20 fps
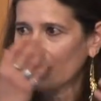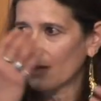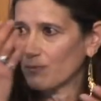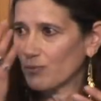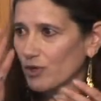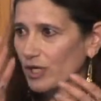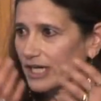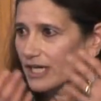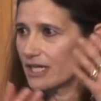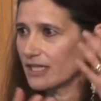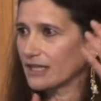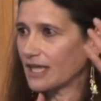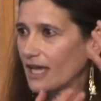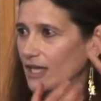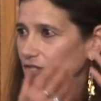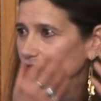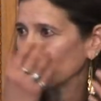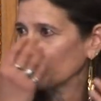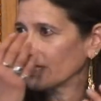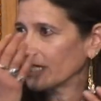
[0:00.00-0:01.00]
bringing
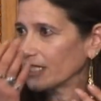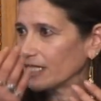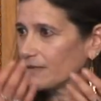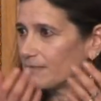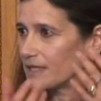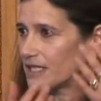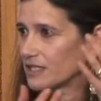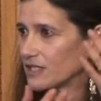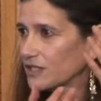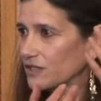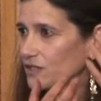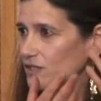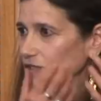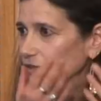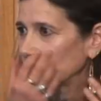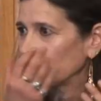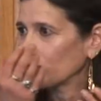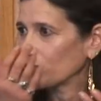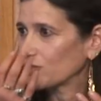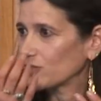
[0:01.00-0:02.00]
that dream into the
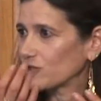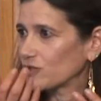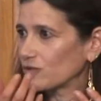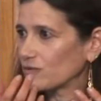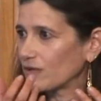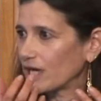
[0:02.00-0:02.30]
spiritual